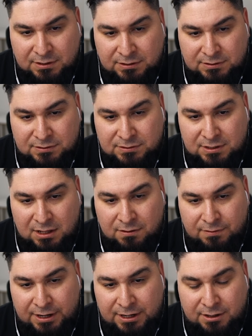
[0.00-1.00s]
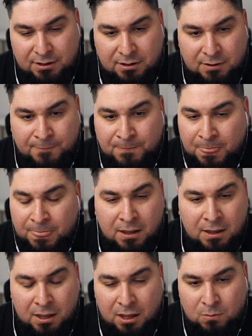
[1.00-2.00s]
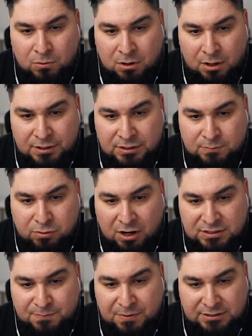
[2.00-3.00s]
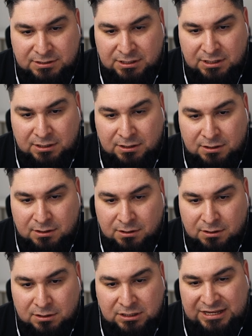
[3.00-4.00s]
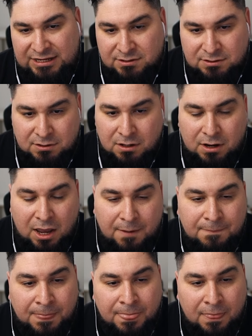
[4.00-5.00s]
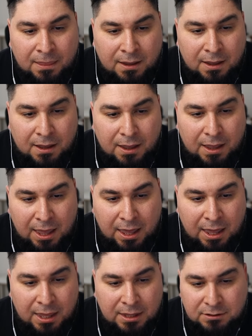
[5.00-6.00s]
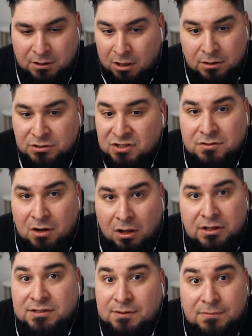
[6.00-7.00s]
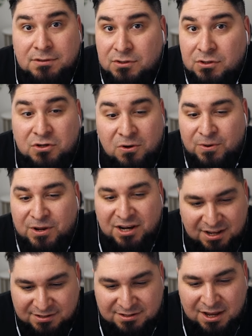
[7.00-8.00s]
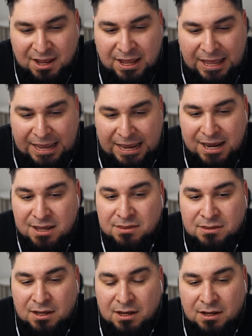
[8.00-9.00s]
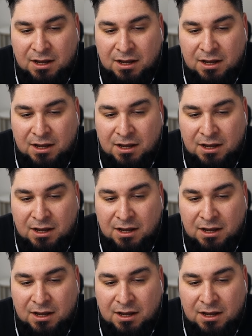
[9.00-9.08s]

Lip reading: Accelerator, and we'll call this prospecting leads. Okay, and call it something so you know what it is. And